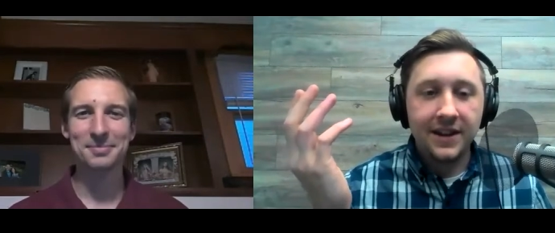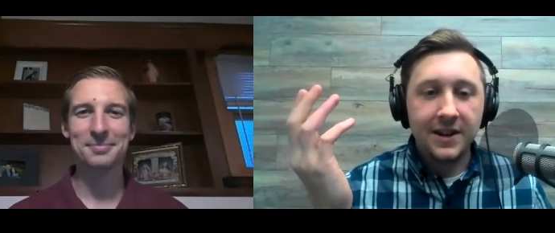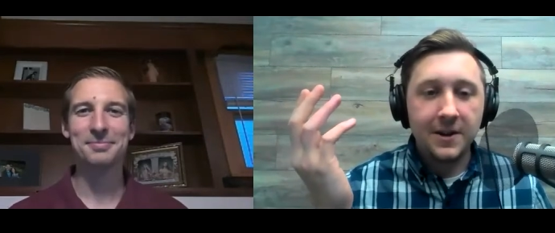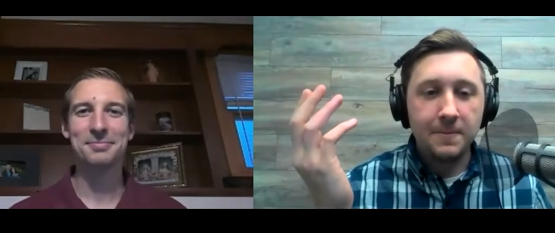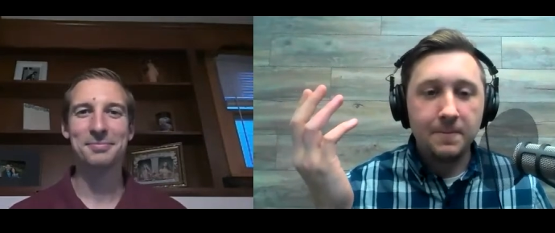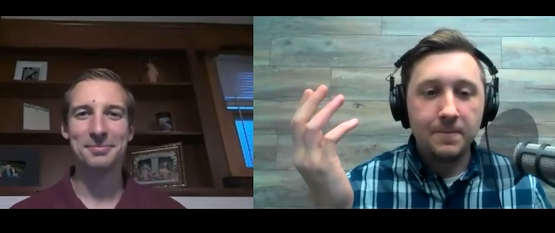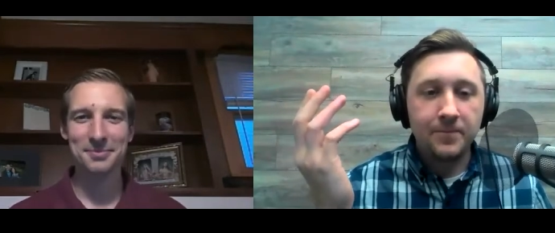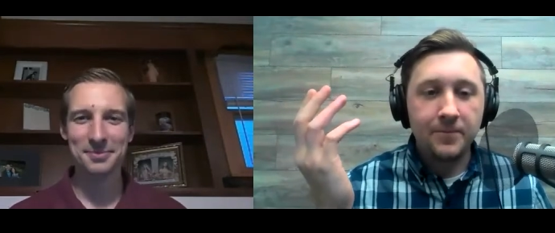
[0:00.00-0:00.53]

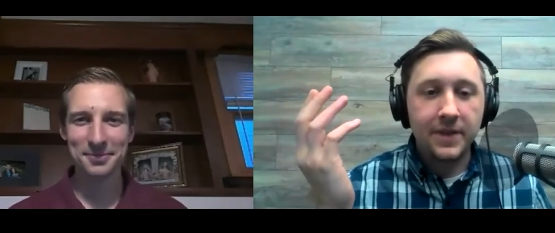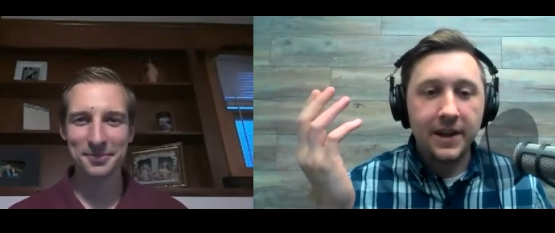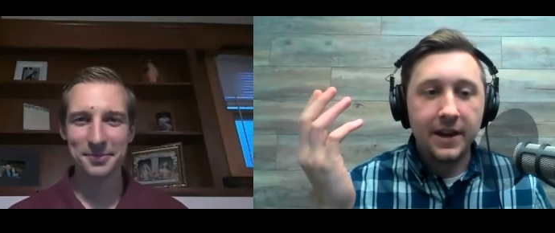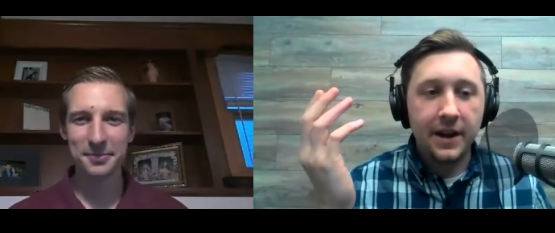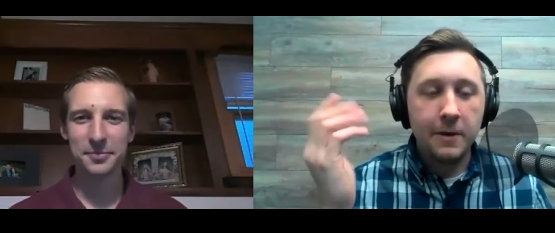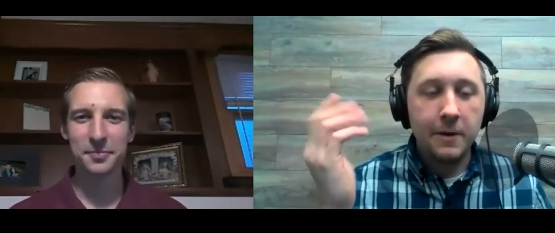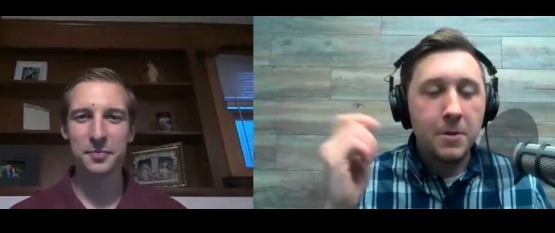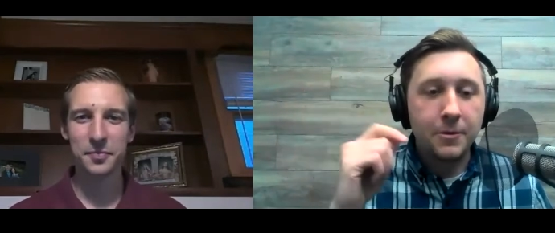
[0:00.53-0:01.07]
Speaker 1: Um,
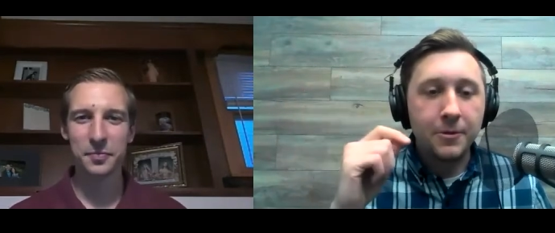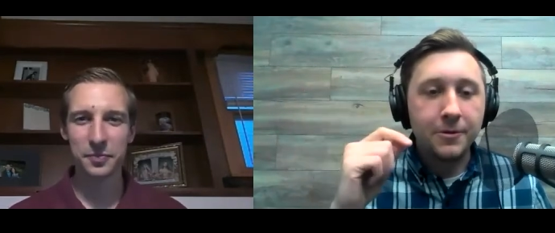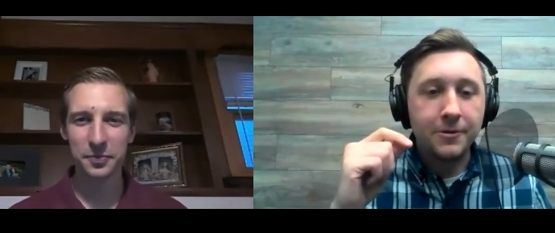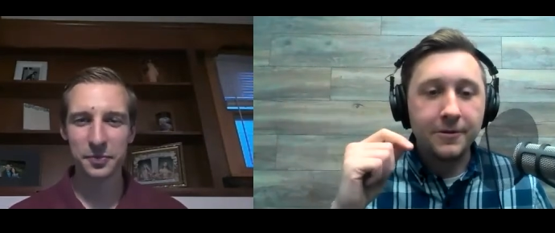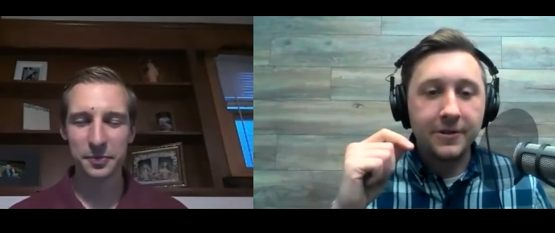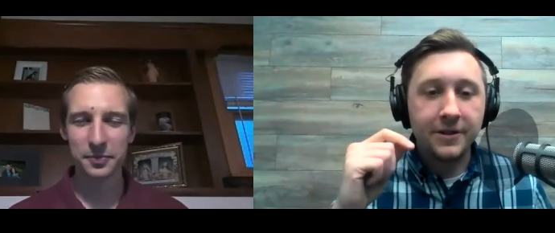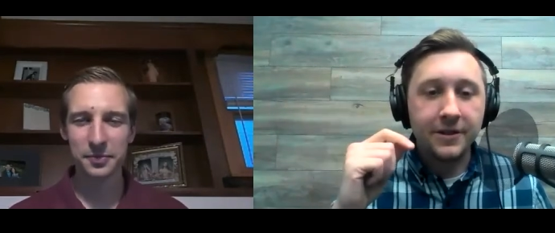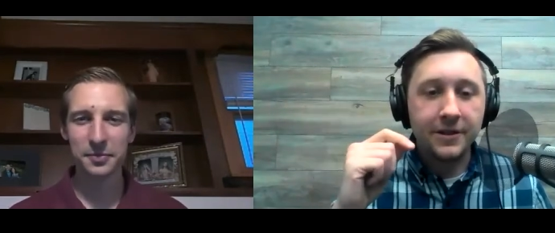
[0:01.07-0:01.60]
I
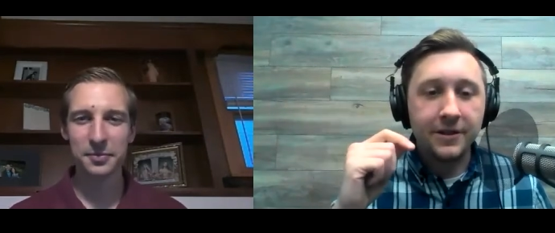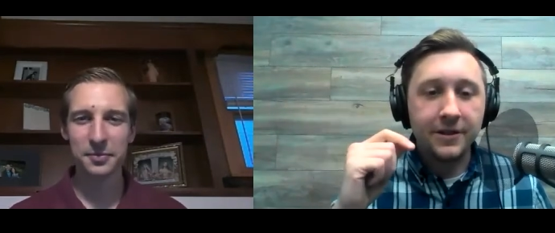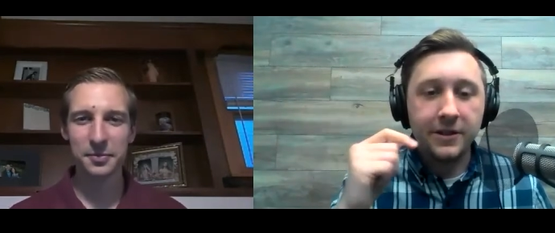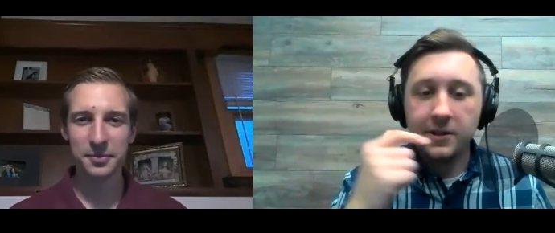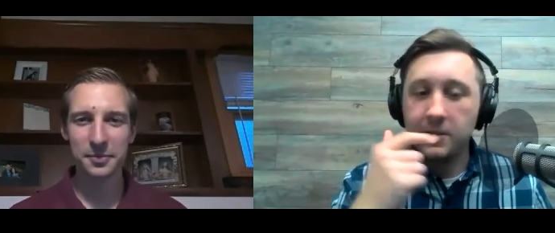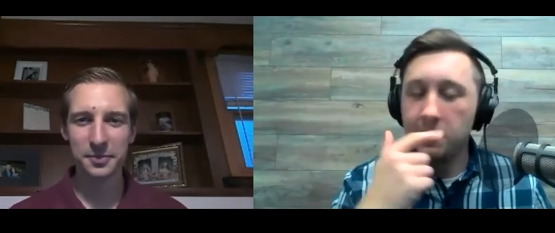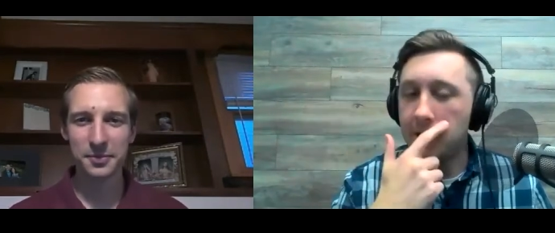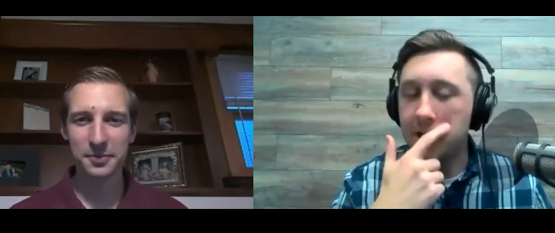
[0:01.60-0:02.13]
remember
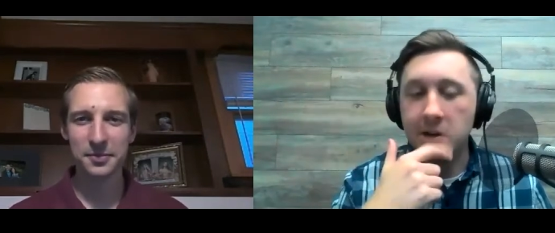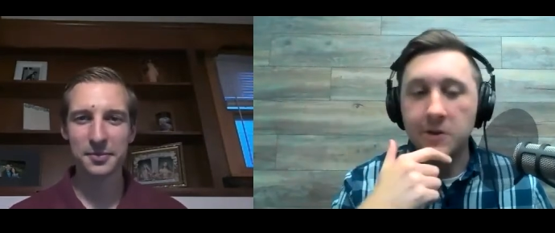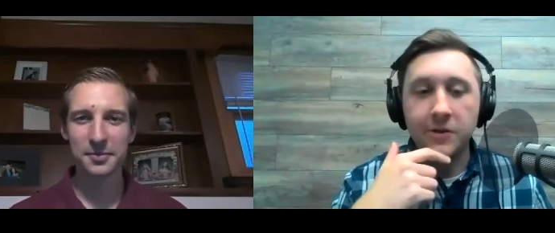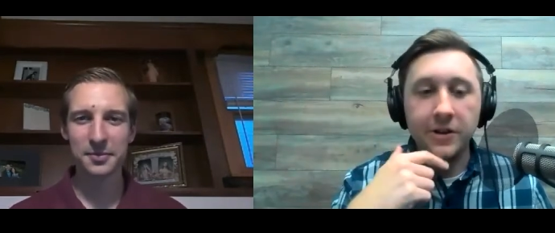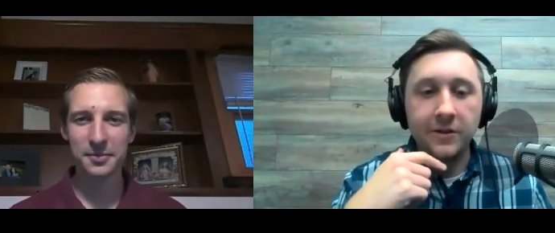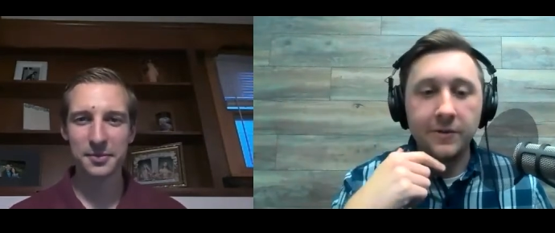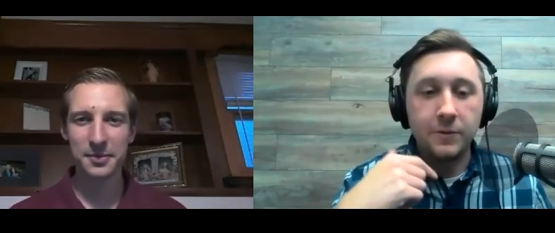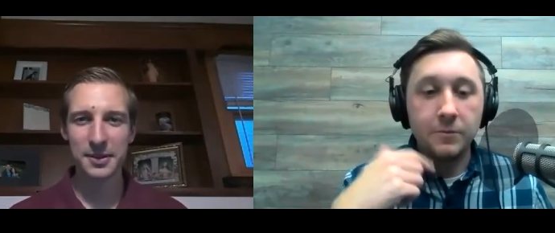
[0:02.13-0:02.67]

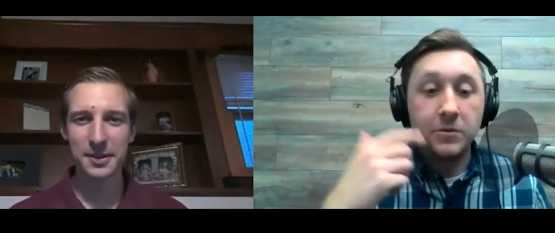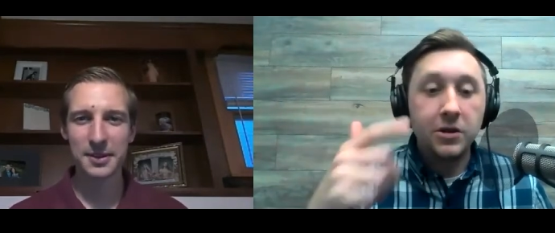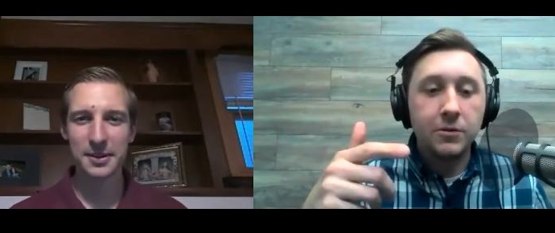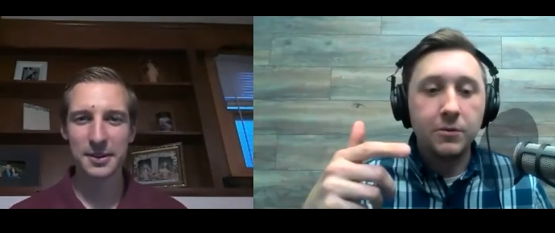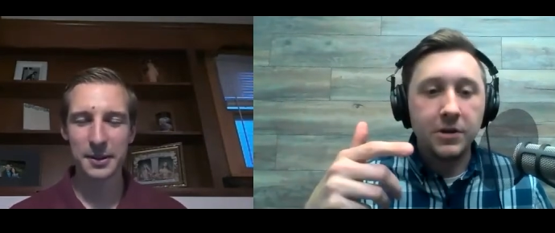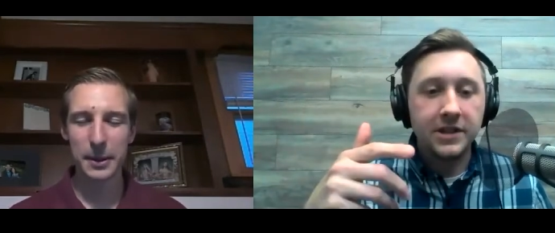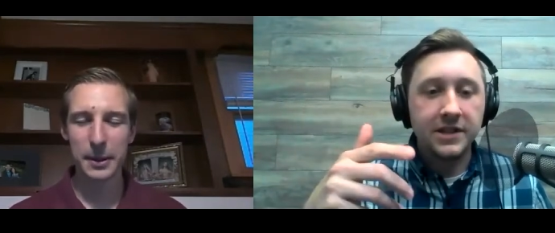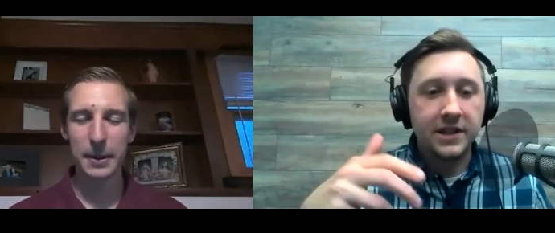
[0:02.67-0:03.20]
hearing from
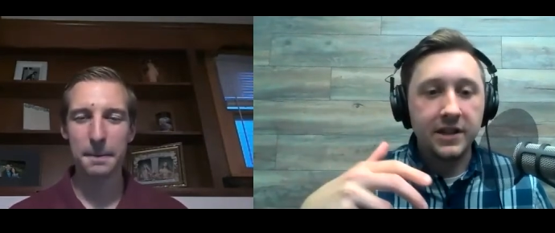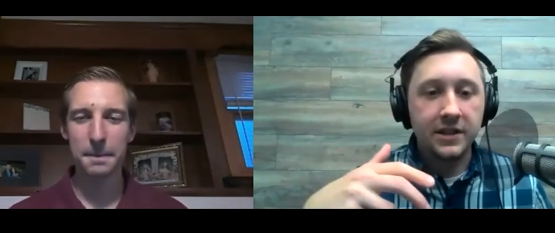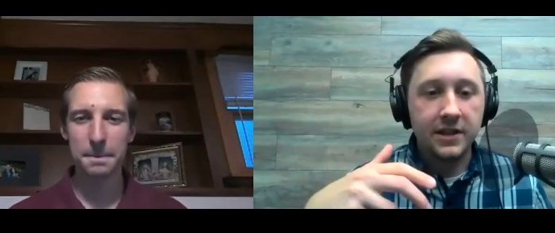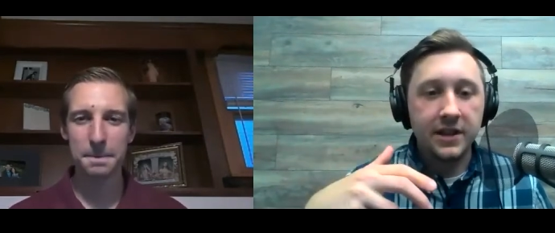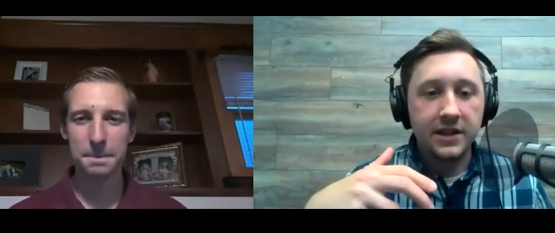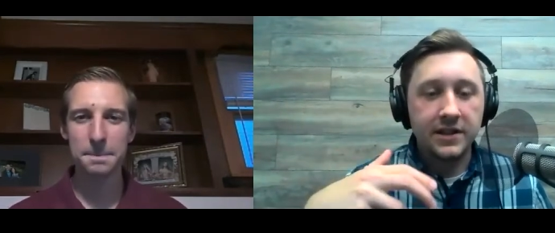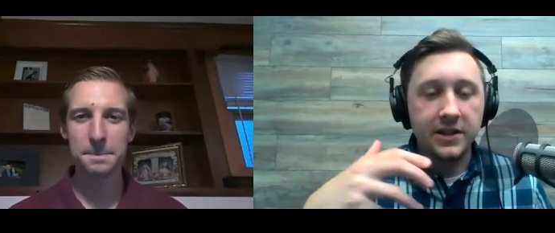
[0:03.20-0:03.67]
you once that,